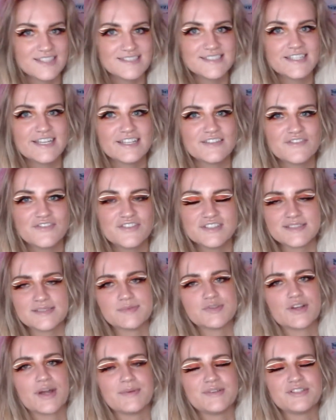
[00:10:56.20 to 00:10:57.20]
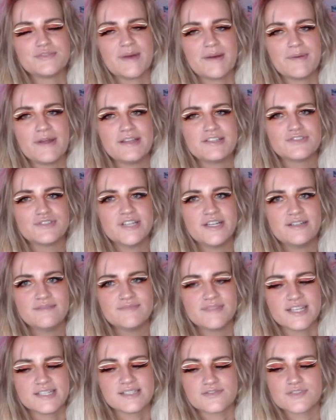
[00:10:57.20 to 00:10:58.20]
Thanks again for subscribing to my
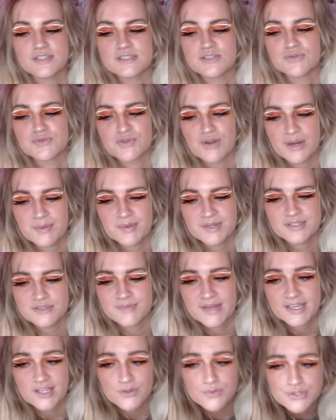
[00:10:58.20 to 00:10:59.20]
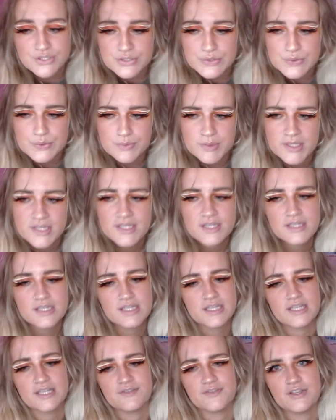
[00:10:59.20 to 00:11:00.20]
Patreon. Thanks for subscribing to my YouTube
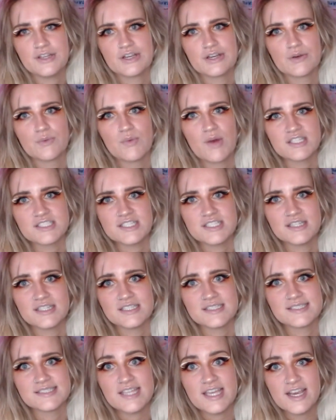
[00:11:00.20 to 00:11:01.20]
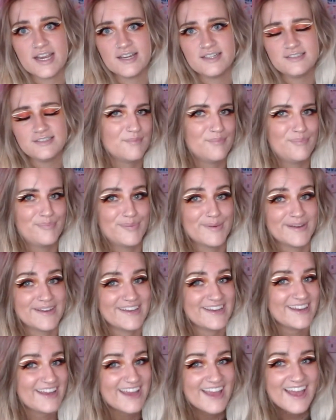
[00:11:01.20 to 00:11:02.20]
if you're watching this there.
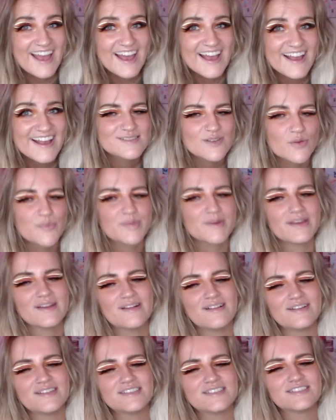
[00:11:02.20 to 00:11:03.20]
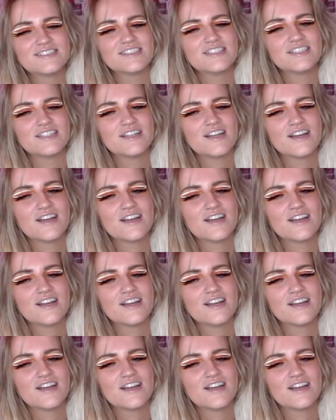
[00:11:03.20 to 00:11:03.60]
But yeah, don't be a glitch.